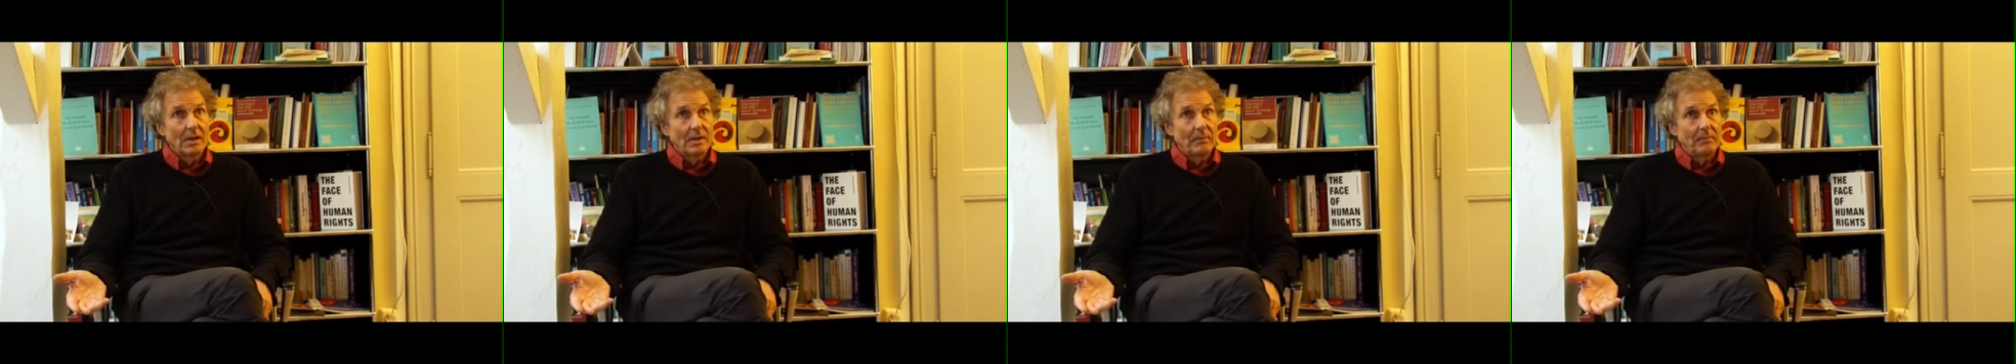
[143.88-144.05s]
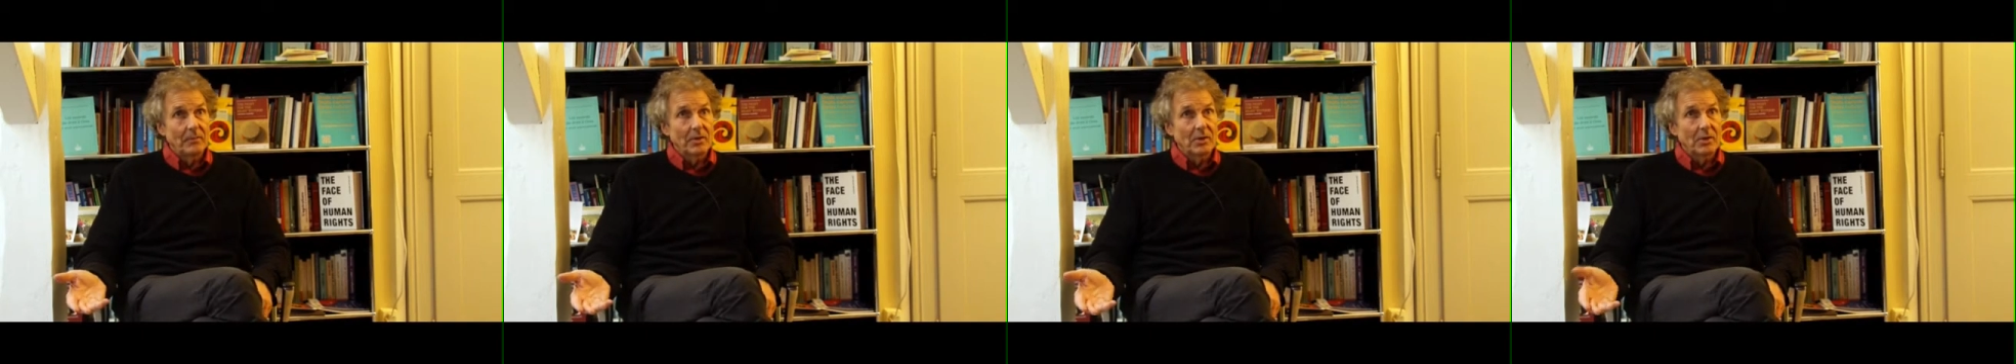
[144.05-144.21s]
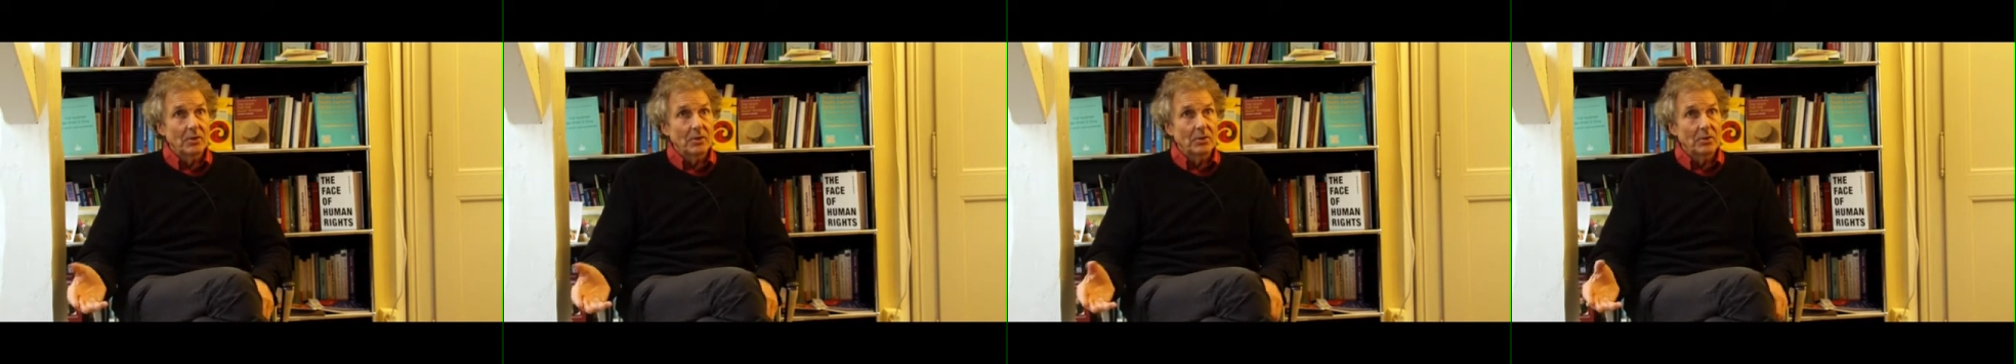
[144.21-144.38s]

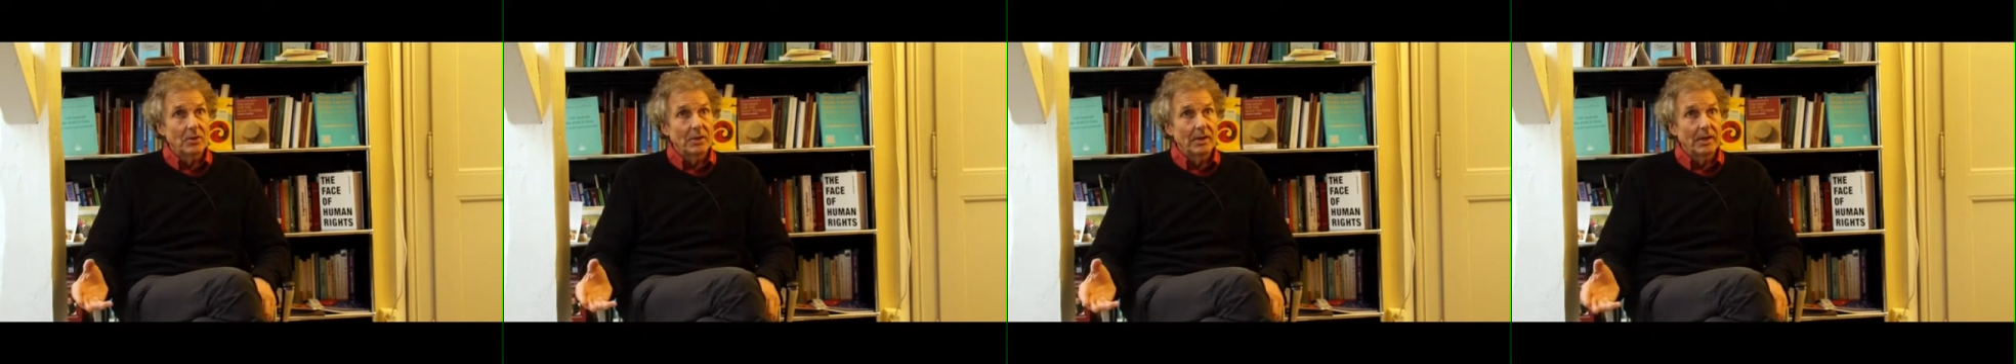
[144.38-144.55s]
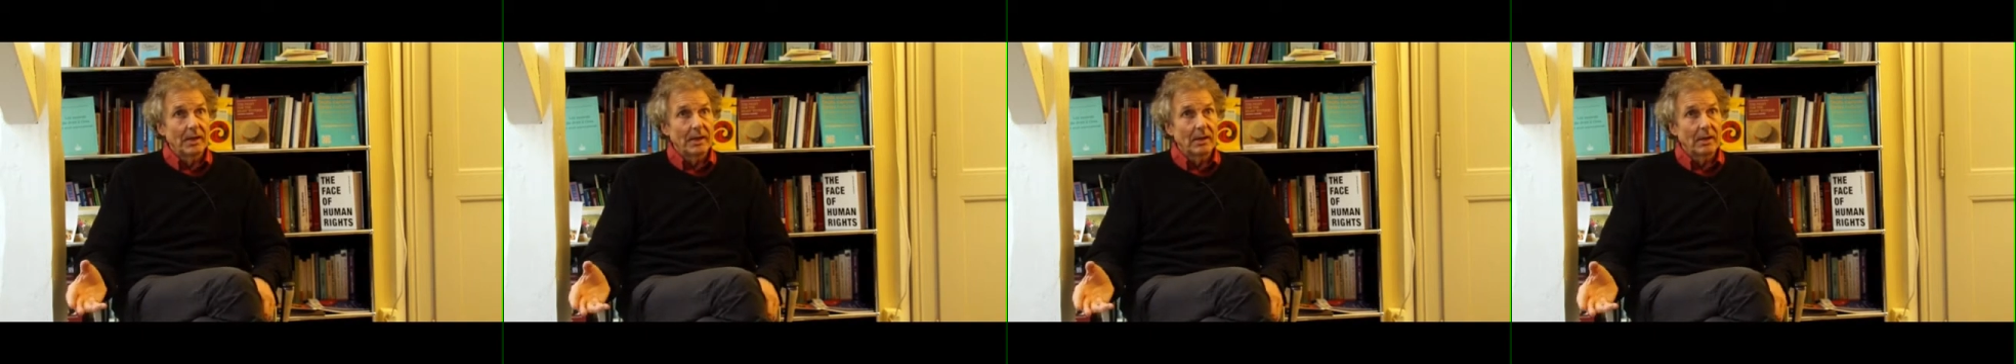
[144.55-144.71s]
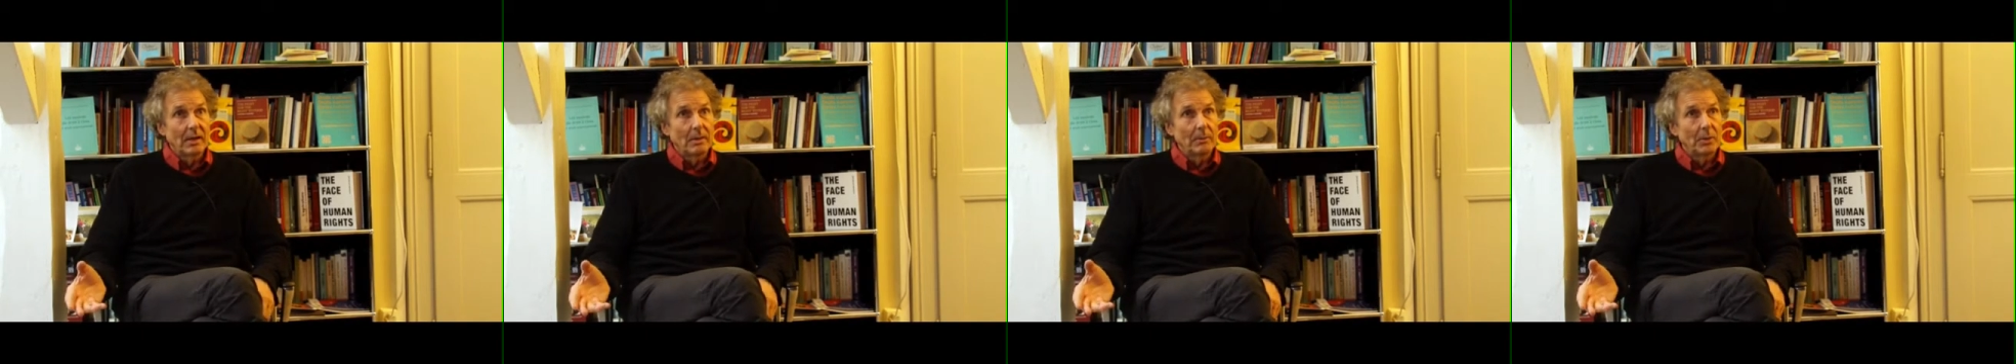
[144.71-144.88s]
social and
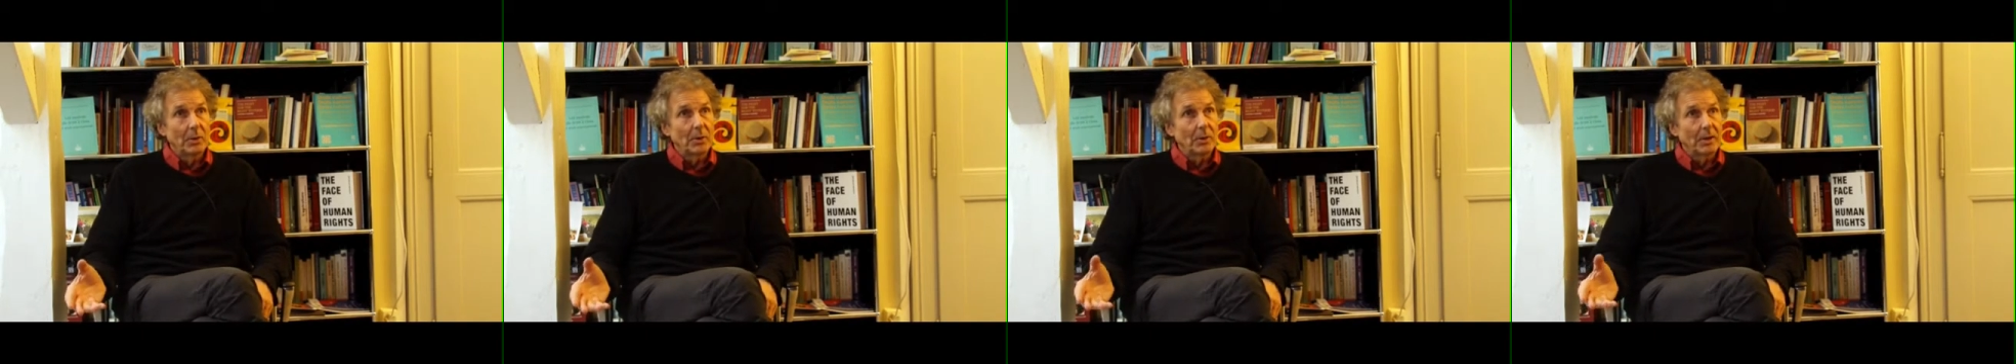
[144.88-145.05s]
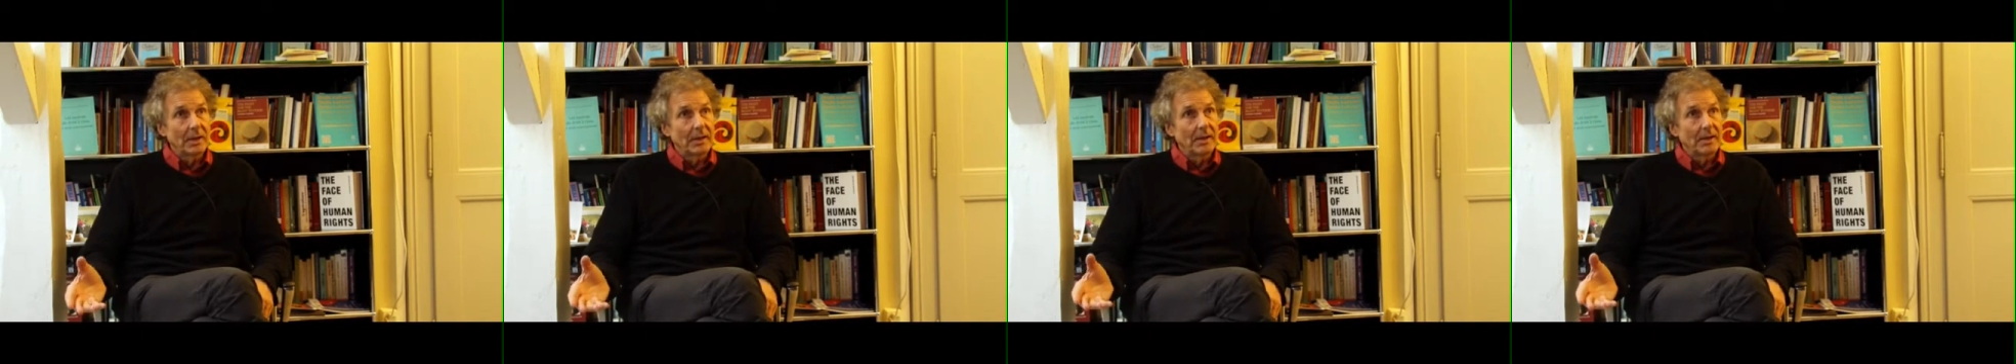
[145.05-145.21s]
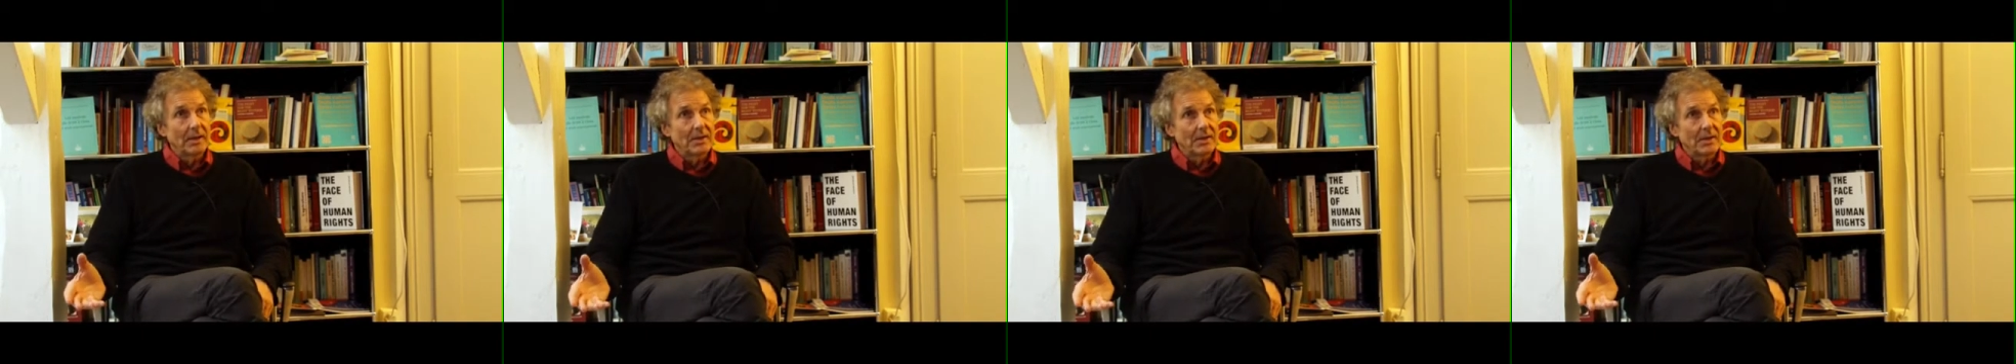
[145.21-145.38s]
economic
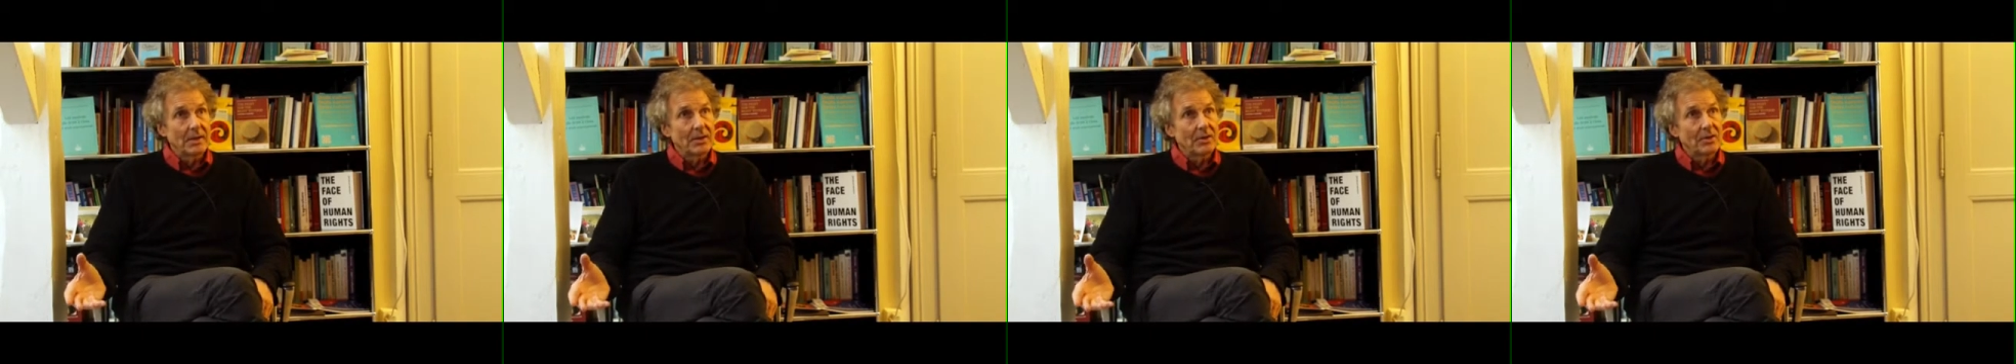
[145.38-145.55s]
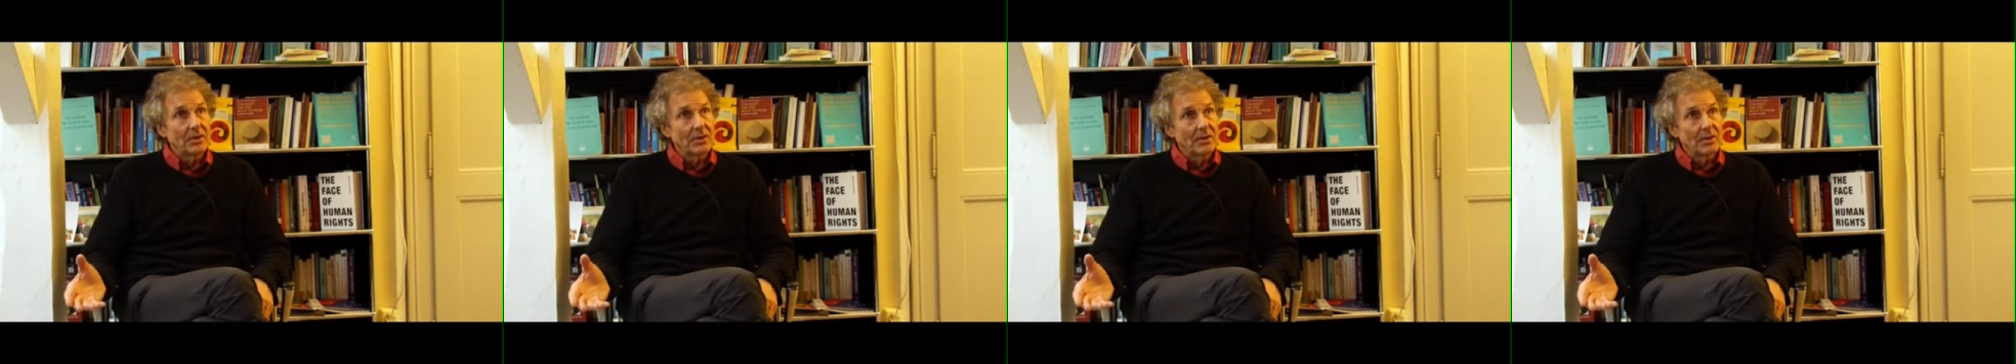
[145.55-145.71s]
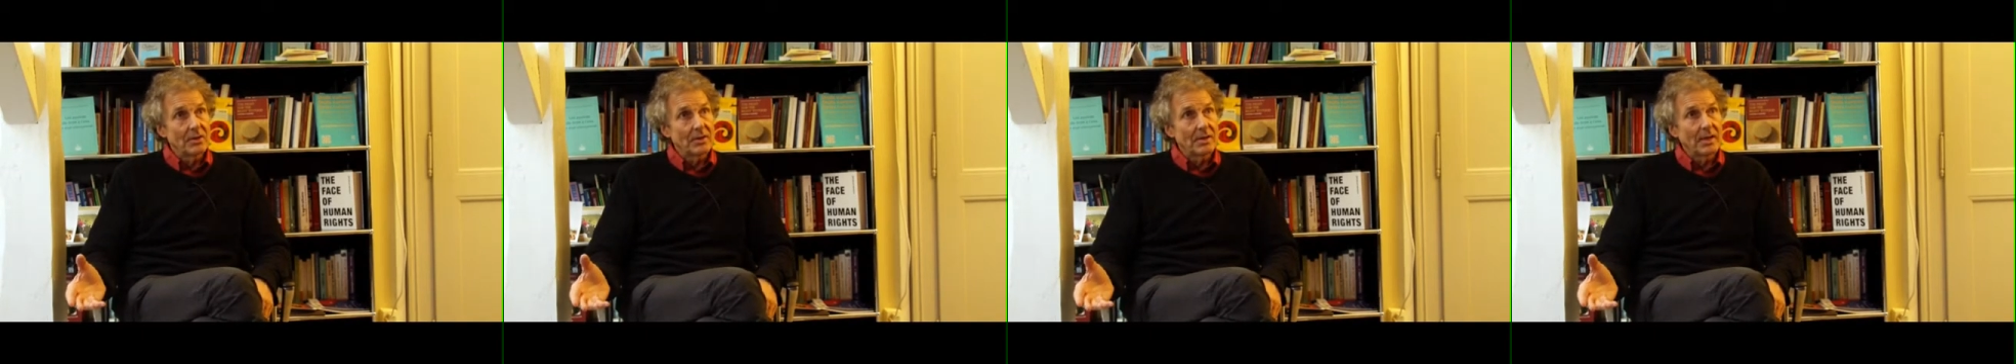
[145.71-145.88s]

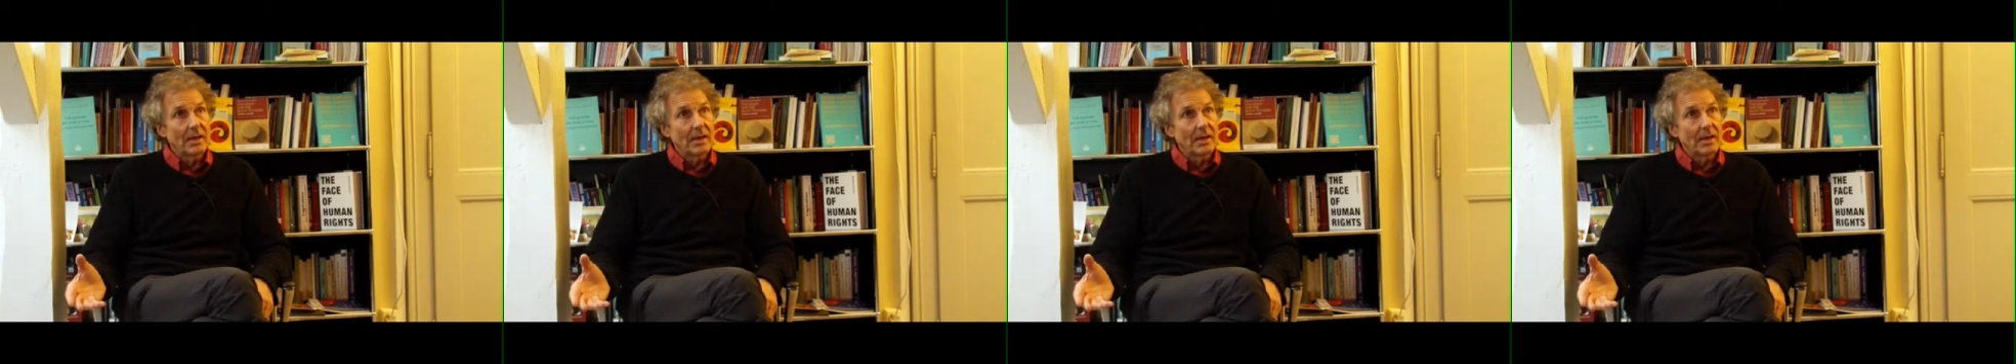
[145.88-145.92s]
organizations